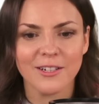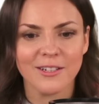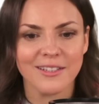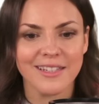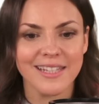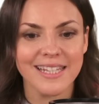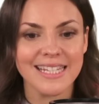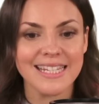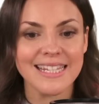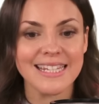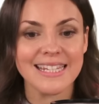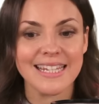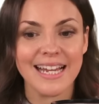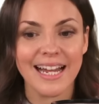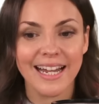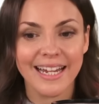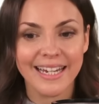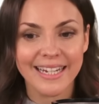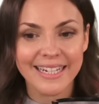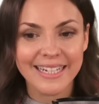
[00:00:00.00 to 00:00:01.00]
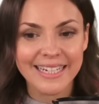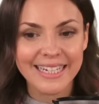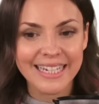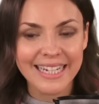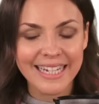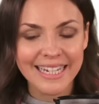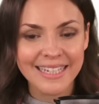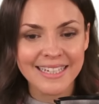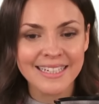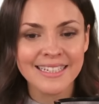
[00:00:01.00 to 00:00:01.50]
on this side
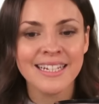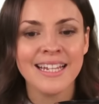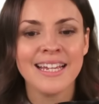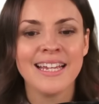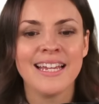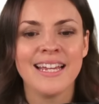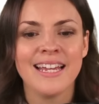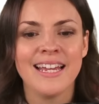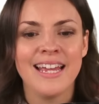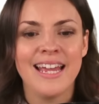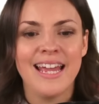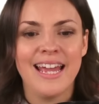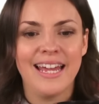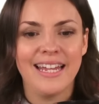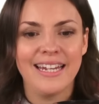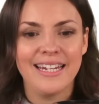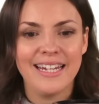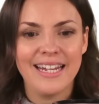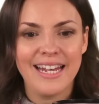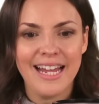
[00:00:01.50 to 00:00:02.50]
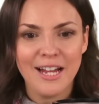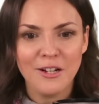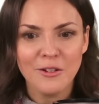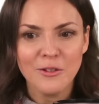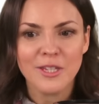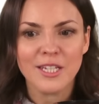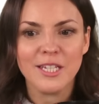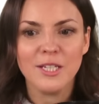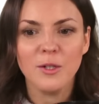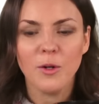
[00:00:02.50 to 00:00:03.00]
again. And now
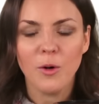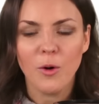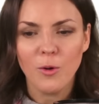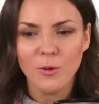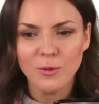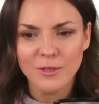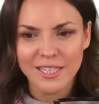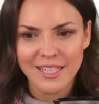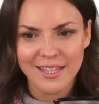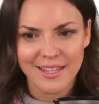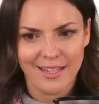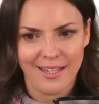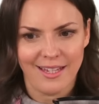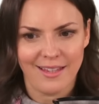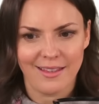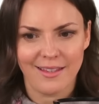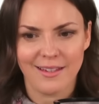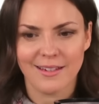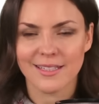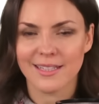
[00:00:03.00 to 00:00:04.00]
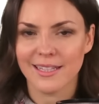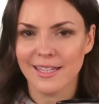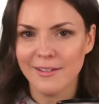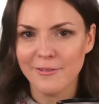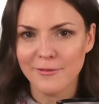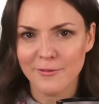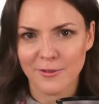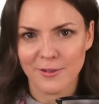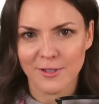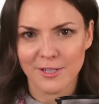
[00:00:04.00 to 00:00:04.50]
the only thing that is
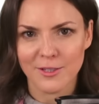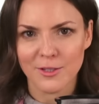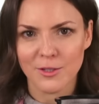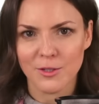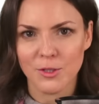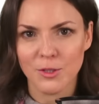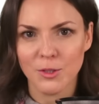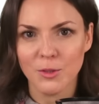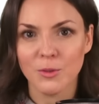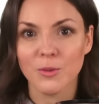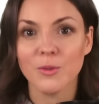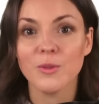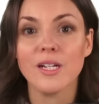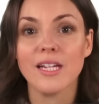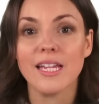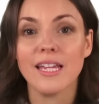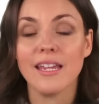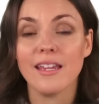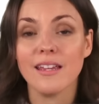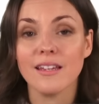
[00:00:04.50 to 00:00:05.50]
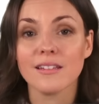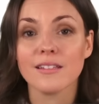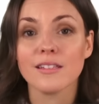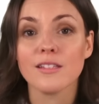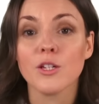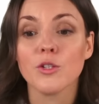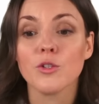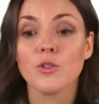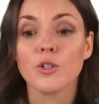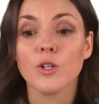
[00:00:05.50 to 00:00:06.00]
left for us to do
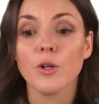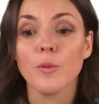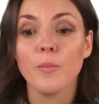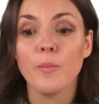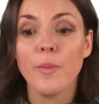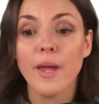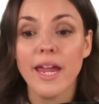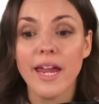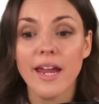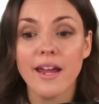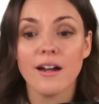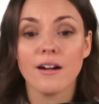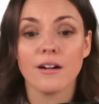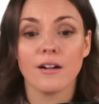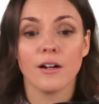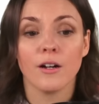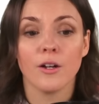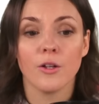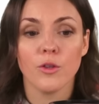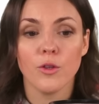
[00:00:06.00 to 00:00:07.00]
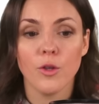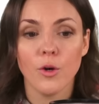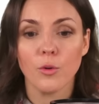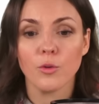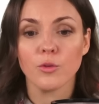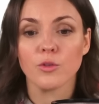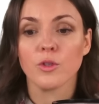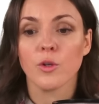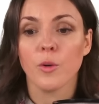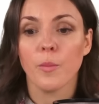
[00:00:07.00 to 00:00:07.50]
is to compare
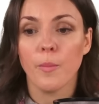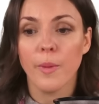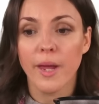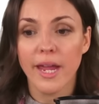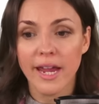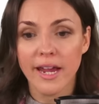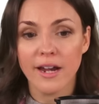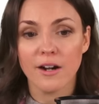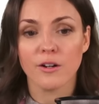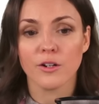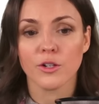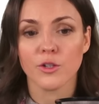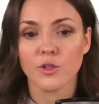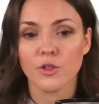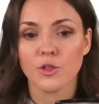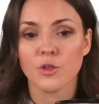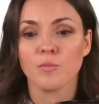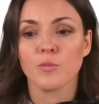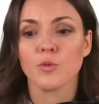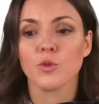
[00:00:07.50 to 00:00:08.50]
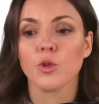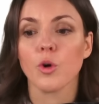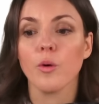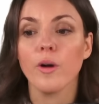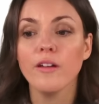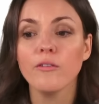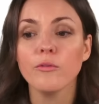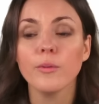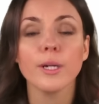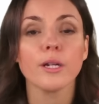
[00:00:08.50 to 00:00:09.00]
those pairs. So
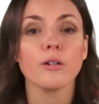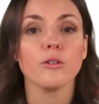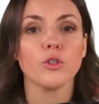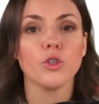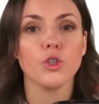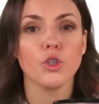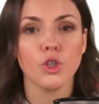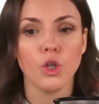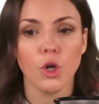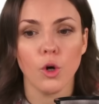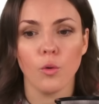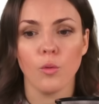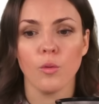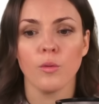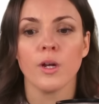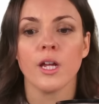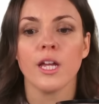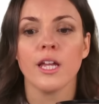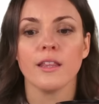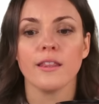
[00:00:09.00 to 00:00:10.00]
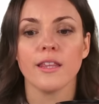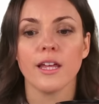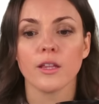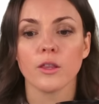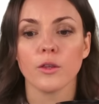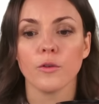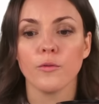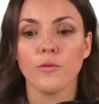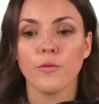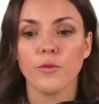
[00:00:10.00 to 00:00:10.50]
if we could show
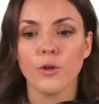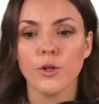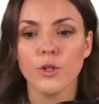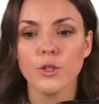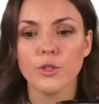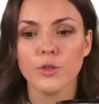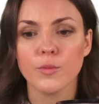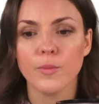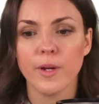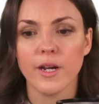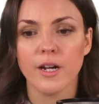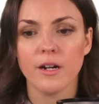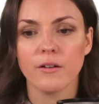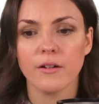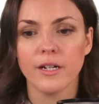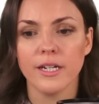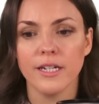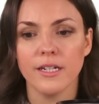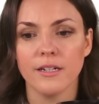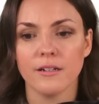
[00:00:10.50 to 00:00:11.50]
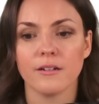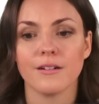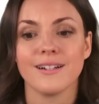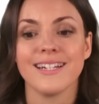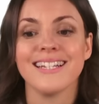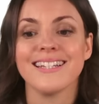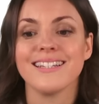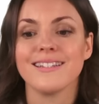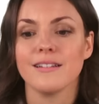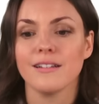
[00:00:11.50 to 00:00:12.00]
that the first pair here
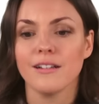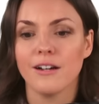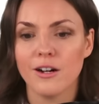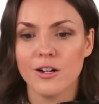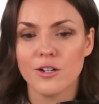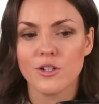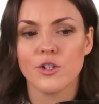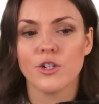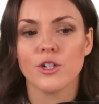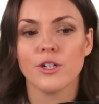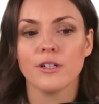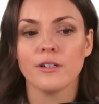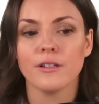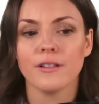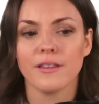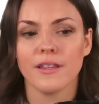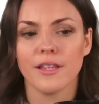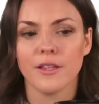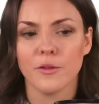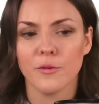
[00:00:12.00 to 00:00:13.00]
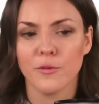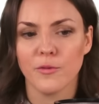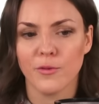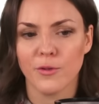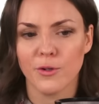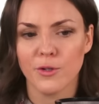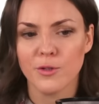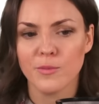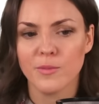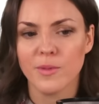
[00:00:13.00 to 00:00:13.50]
is larger than the
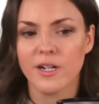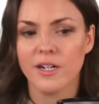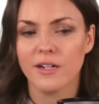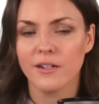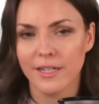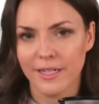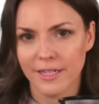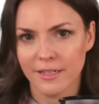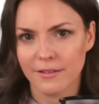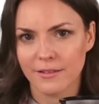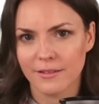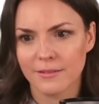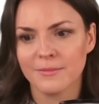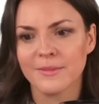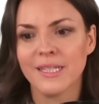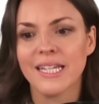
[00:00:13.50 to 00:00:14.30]
first pair here,